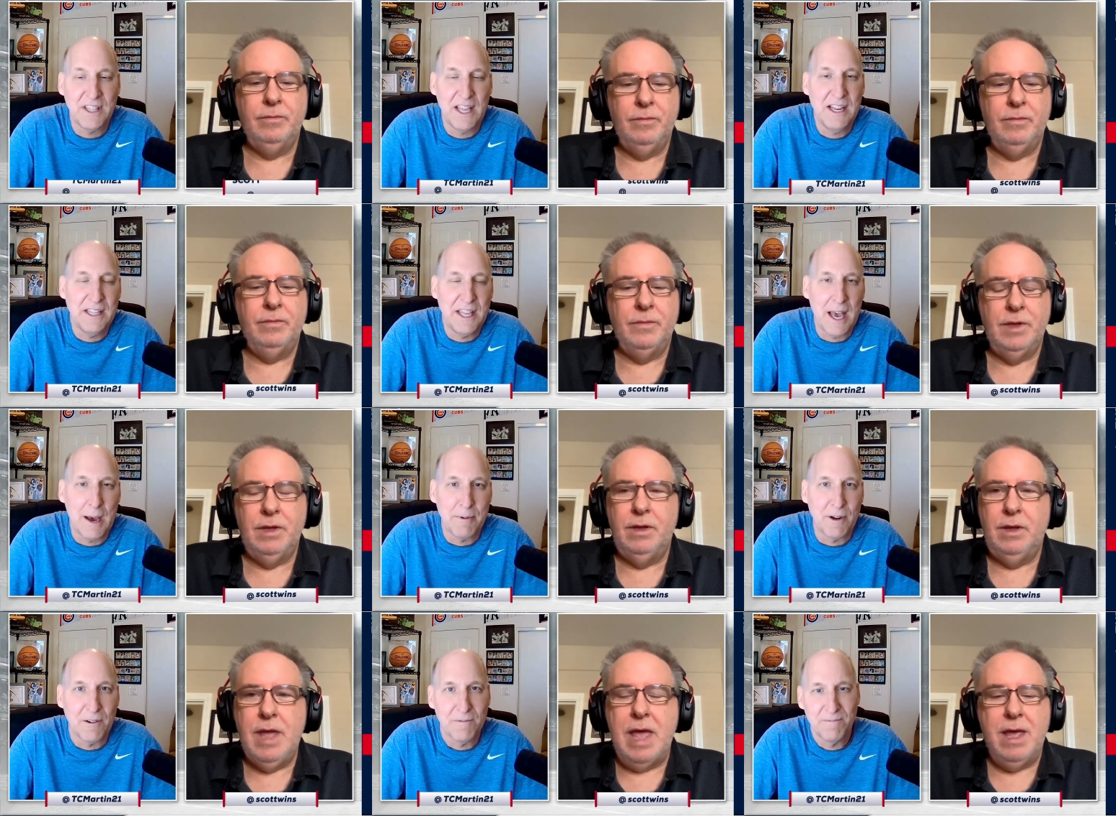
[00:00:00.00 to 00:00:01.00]
Speaker 1: give us the
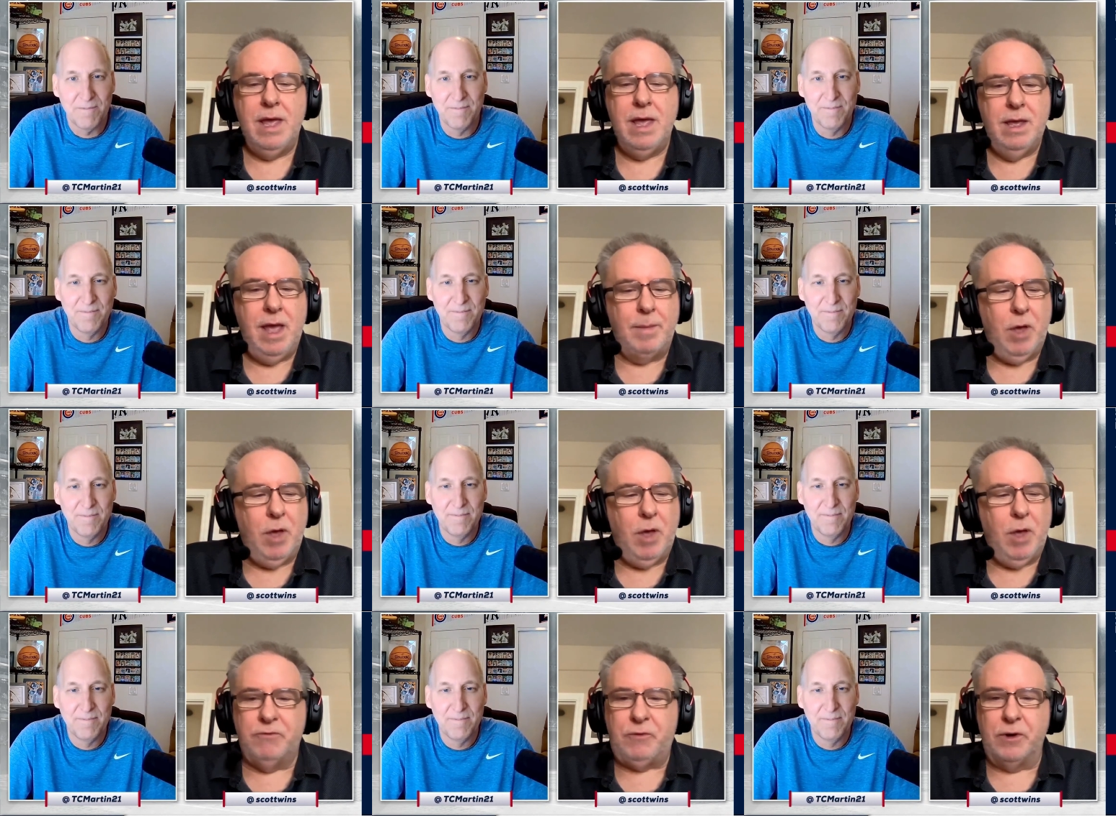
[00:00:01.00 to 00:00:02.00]
handicap here.
Speaker 2: Yeah,
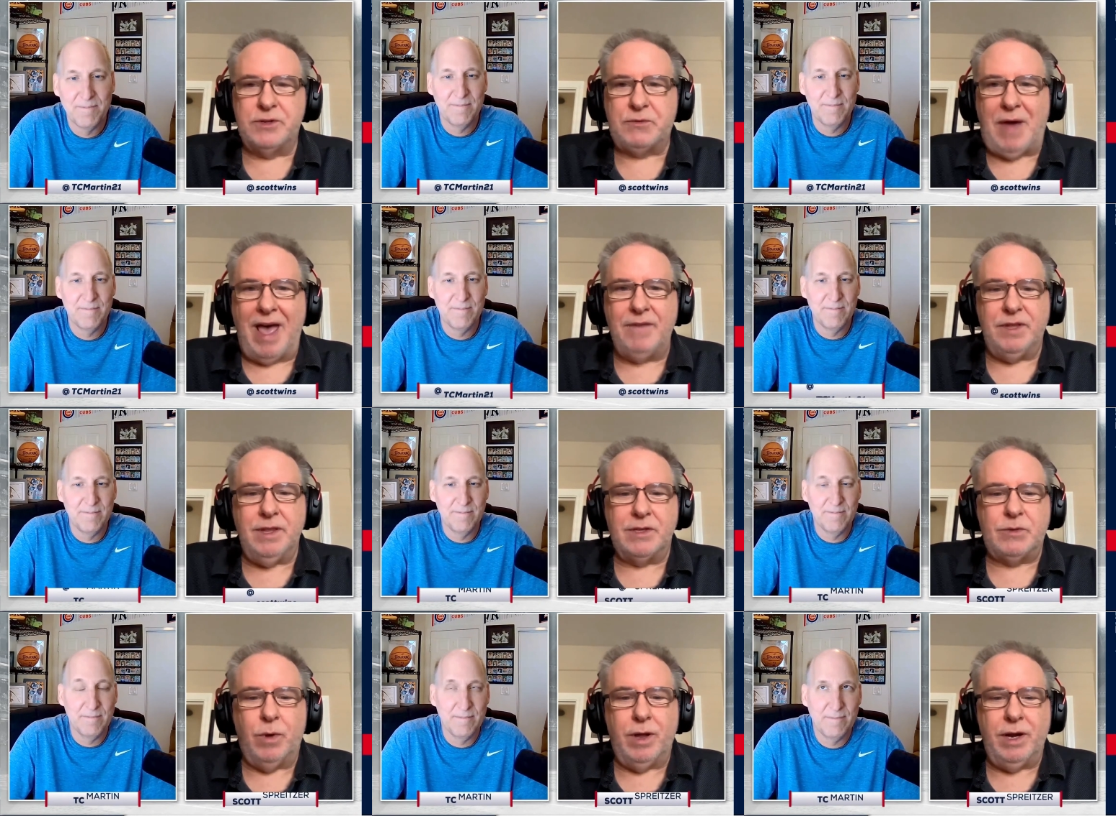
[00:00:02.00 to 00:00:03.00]
I'm going to go first
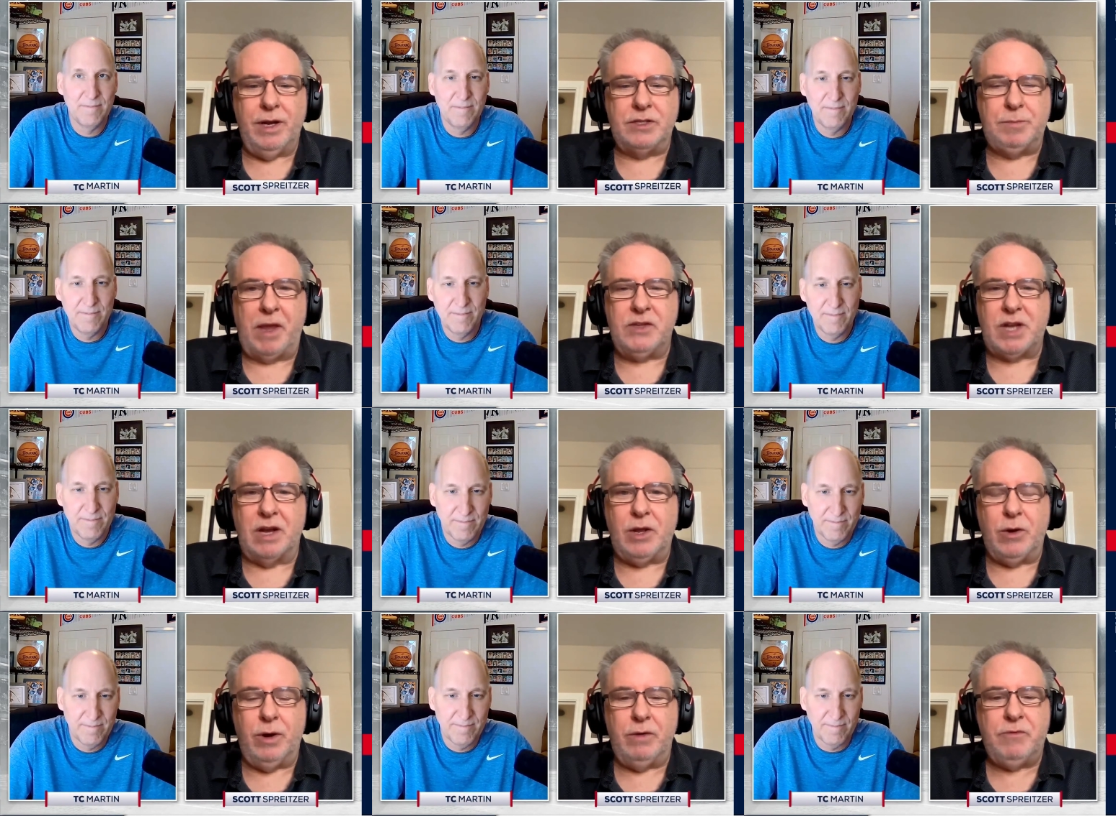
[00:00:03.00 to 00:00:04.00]
five in this one, and it's
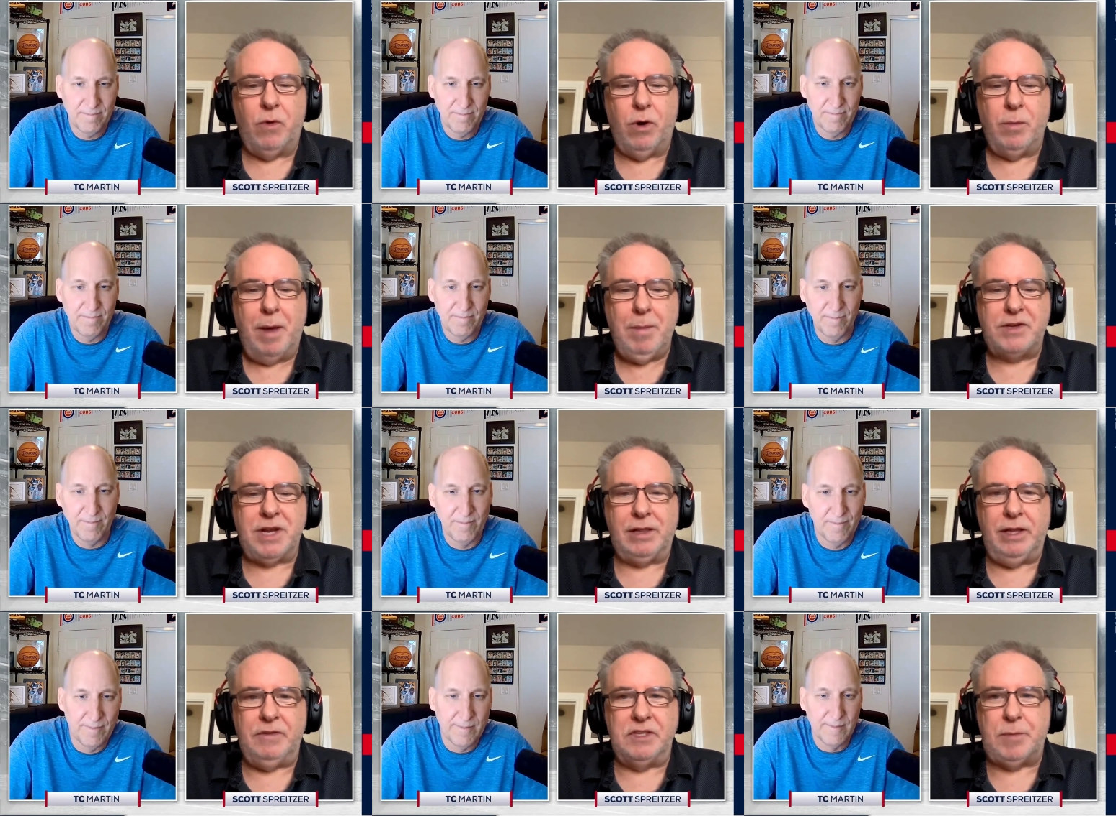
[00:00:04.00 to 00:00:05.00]
based on current form. I
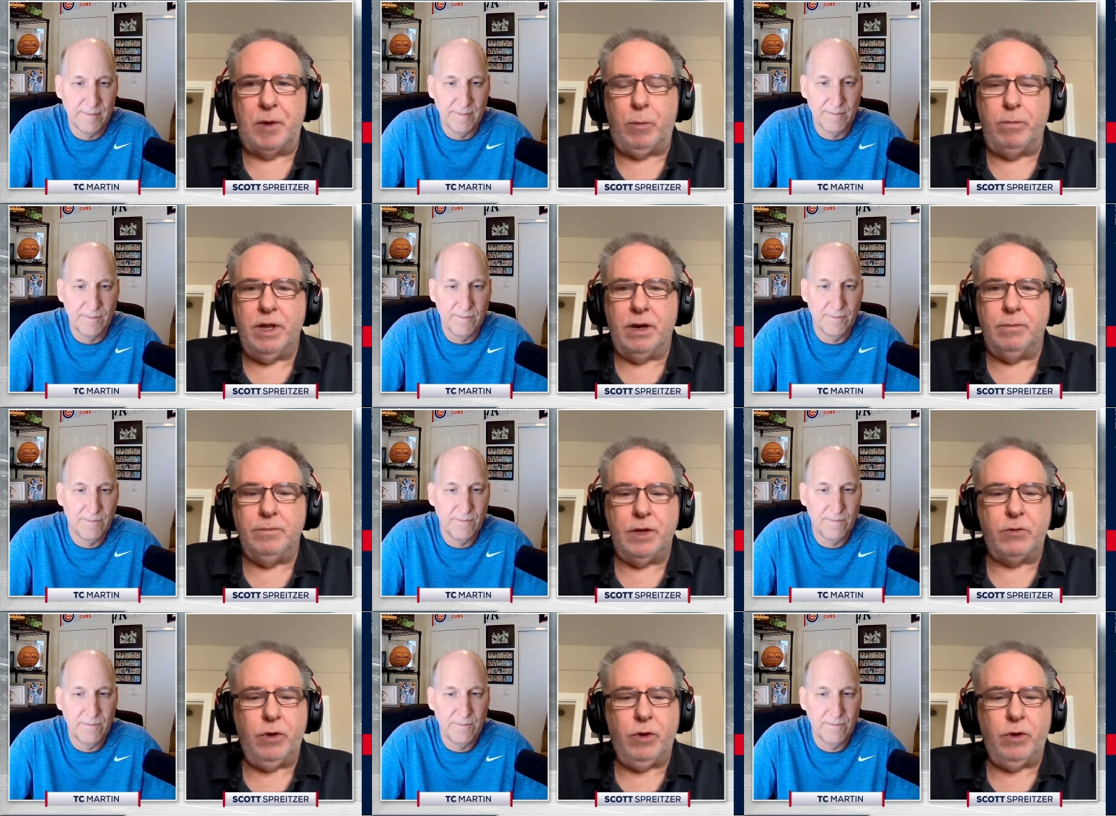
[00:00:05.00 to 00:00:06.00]
mentioned Cleveland's been, you
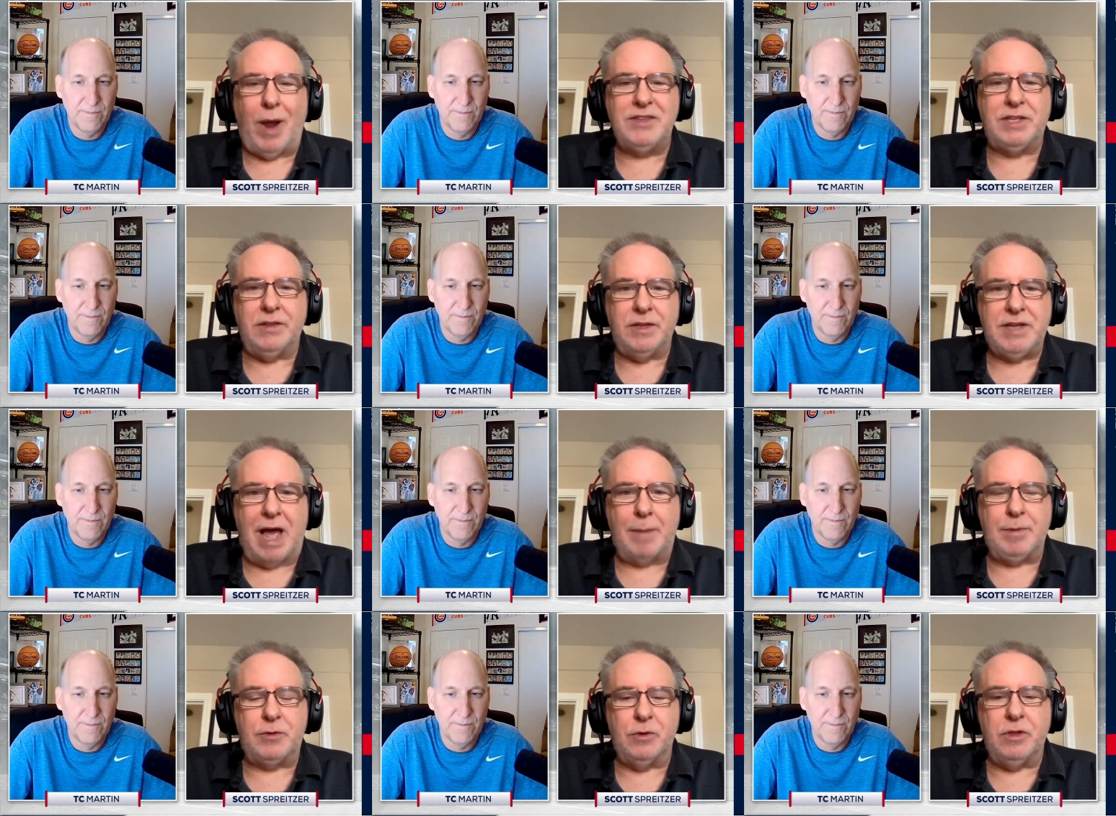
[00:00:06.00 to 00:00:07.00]
know, the Crews rising to
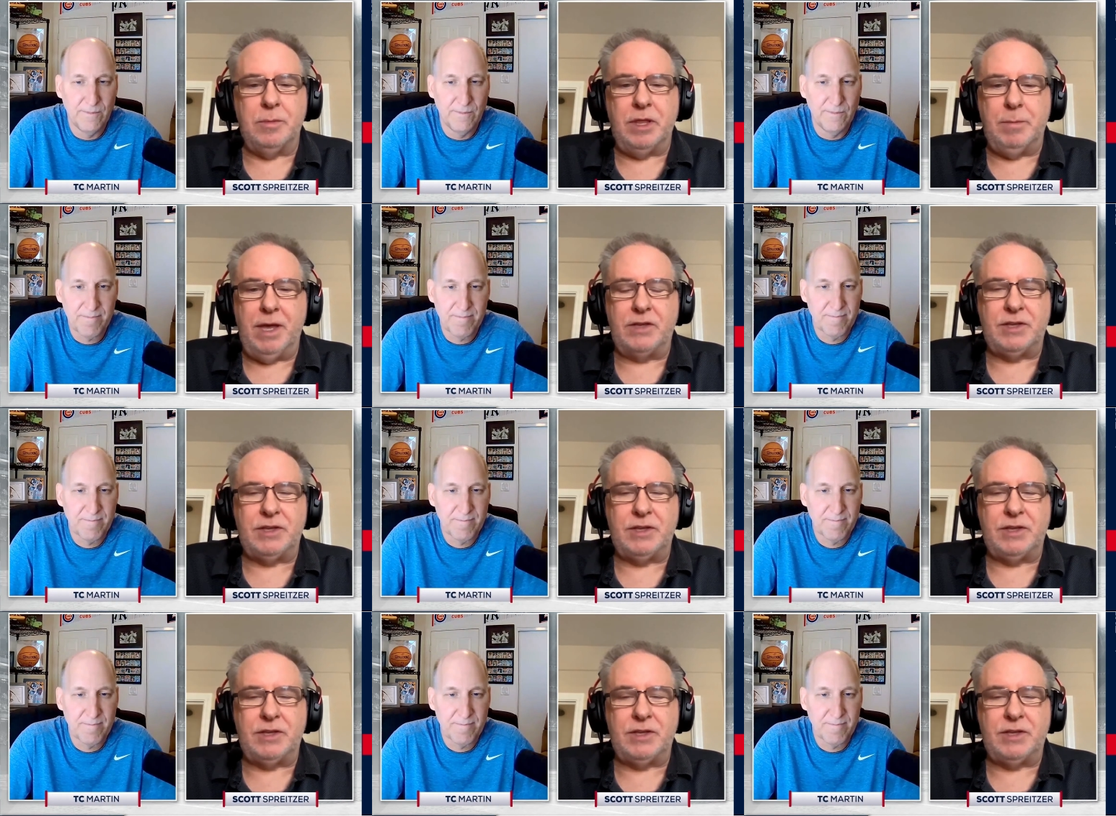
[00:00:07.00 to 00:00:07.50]
the top and threw them in the